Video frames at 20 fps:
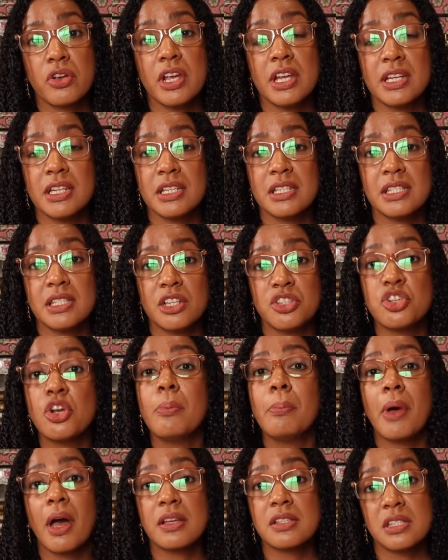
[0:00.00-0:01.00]
Indie Stitch
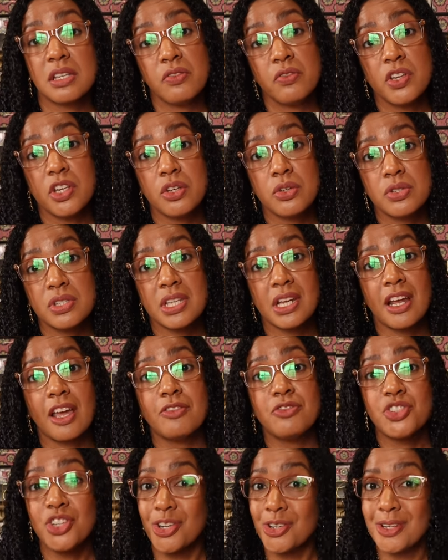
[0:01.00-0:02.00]
unboxing videos that
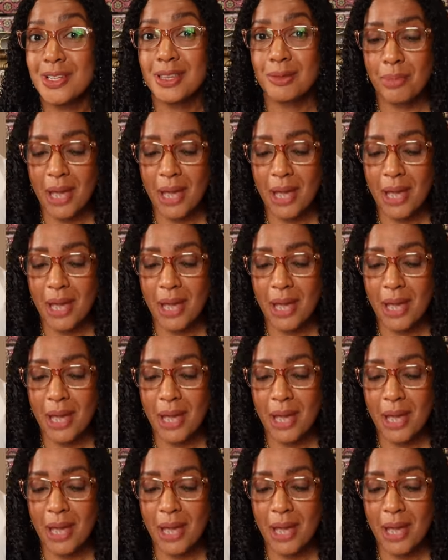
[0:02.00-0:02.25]
I've shared in the